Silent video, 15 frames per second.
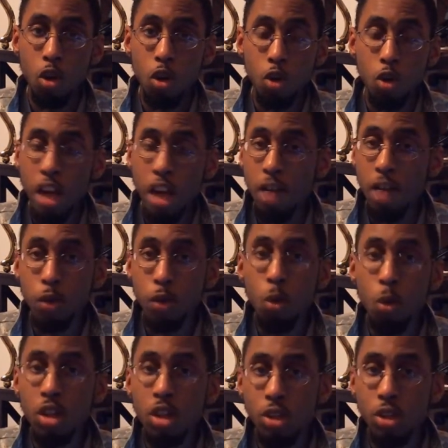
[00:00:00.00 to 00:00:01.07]

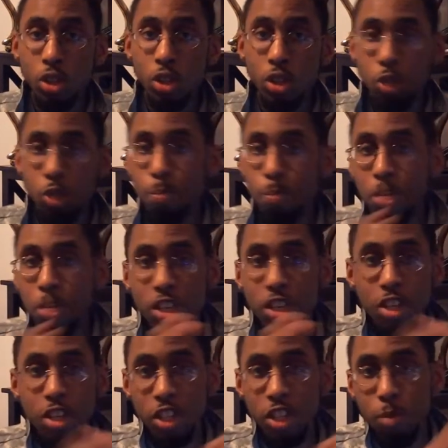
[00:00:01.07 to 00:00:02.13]
everyone's
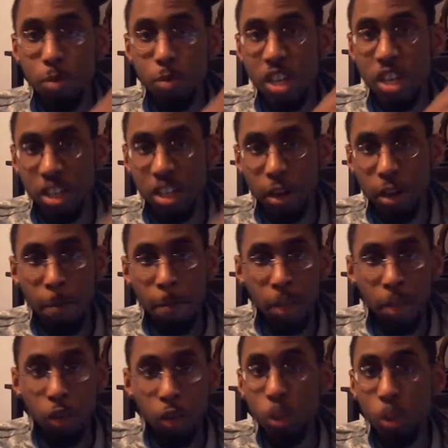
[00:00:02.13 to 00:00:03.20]

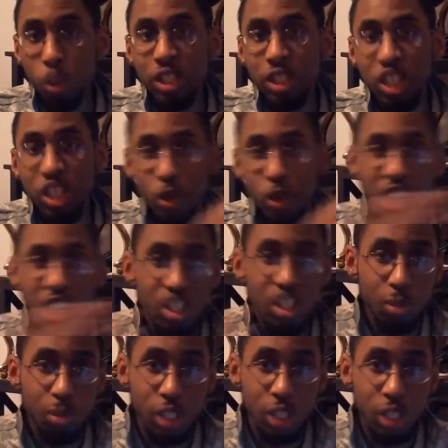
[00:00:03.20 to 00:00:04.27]
everyone's segregating
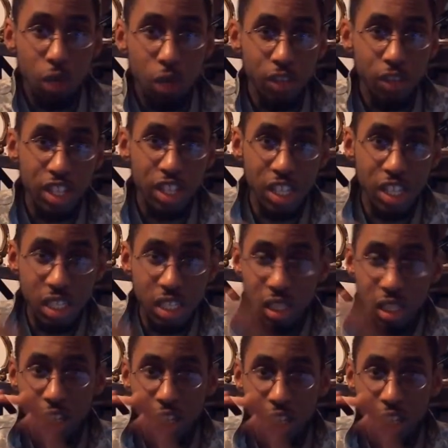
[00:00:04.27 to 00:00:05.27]
themselves into these